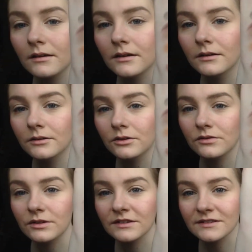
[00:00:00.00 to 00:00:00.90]
I don't know if
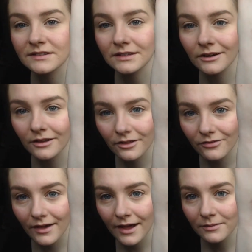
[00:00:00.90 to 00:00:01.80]
you can see all of
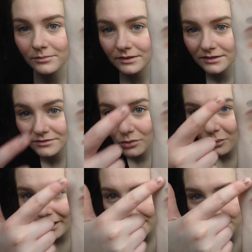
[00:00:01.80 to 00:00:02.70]
that, but there's a
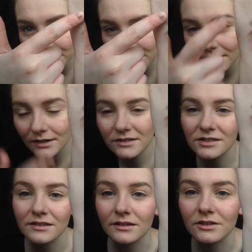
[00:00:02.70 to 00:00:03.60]
white up here. It's
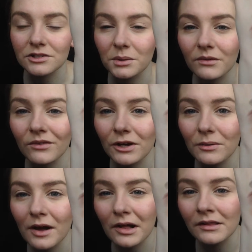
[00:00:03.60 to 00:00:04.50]
just not showing very
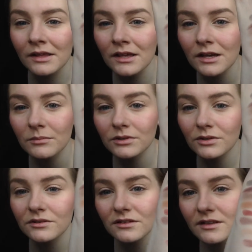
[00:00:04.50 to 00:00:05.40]
well. But
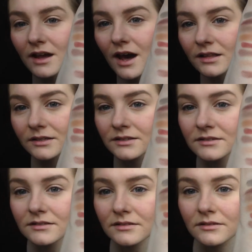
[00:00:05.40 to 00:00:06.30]
those are the
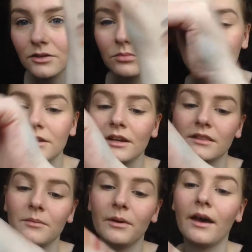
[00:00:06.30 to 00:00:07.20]
colors. They're really not
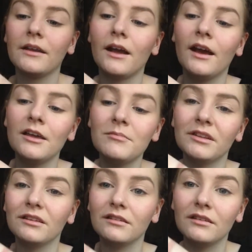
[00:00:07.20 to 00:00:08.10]
that bad. I am
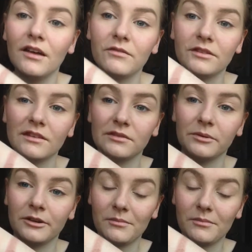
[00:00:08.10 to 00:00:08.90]
in love with this one.